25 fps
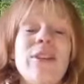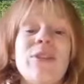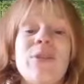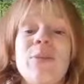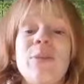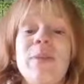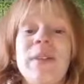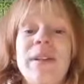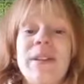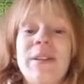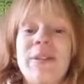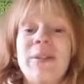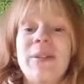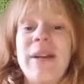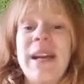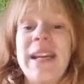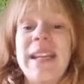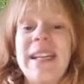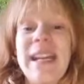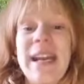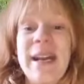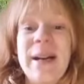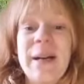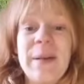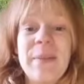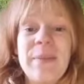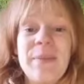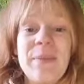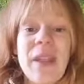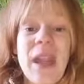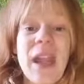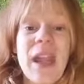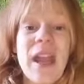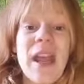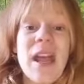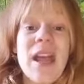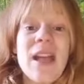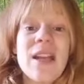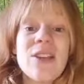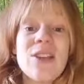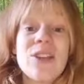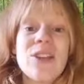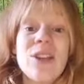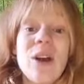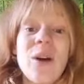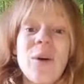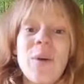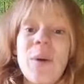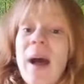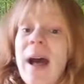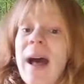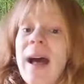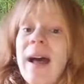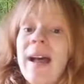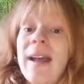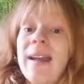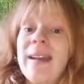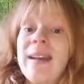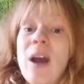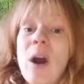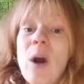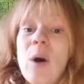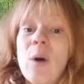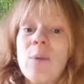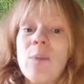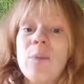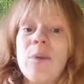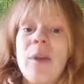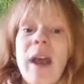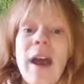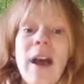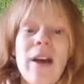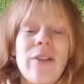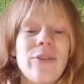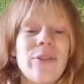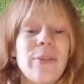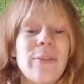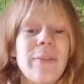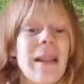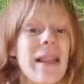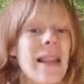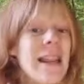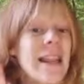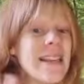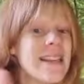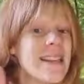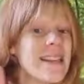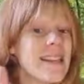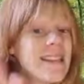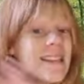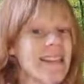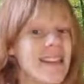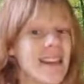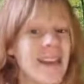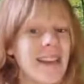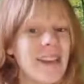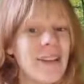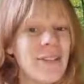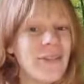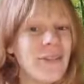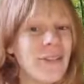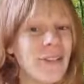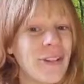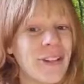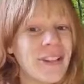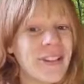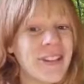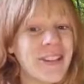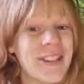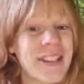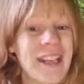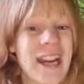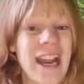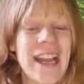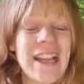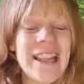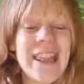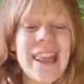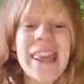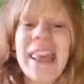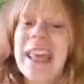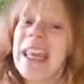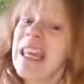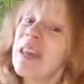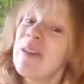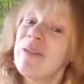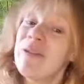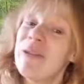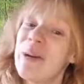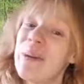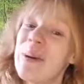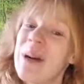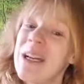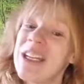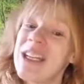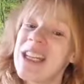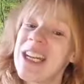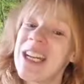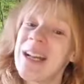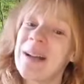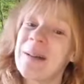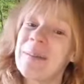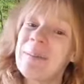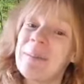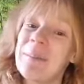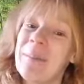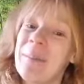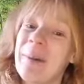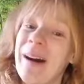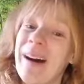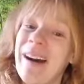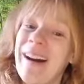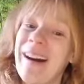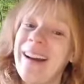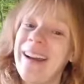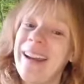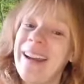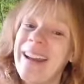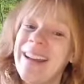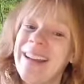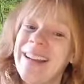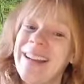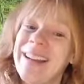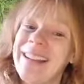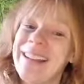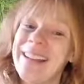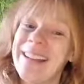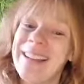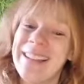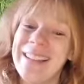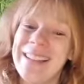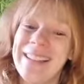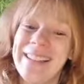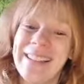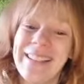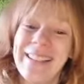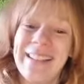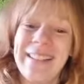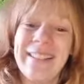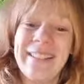and it's perfect to wear right now. So I hope you have a pleasant day and thank you for watching. Bye!